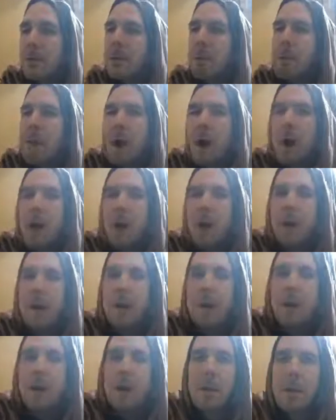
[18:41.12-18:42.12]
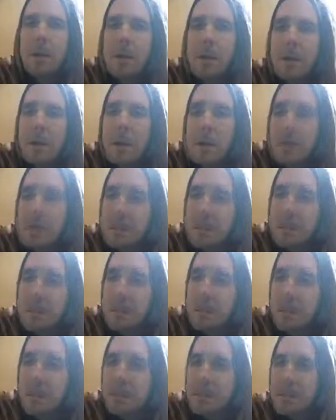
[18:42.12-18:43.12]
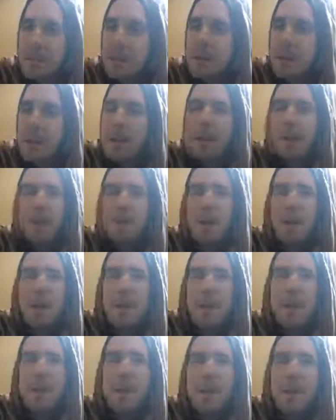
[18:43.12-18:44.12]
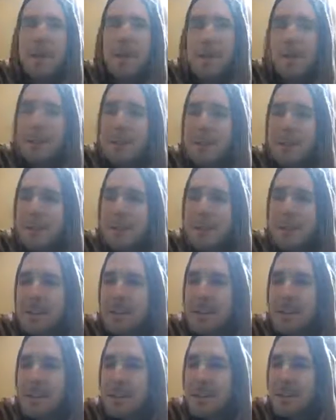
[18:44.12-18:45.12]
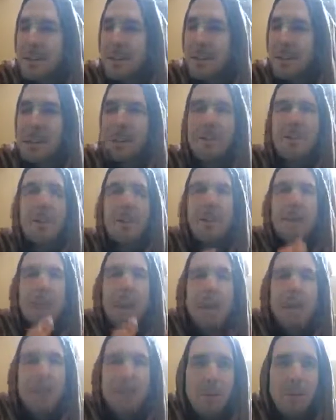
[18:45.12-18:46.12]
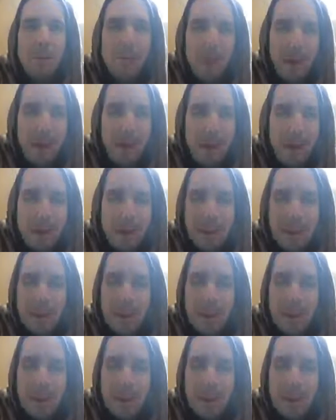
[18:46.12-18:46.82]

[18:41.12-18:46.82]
Maya. That is Maya. That is the grace of Maya.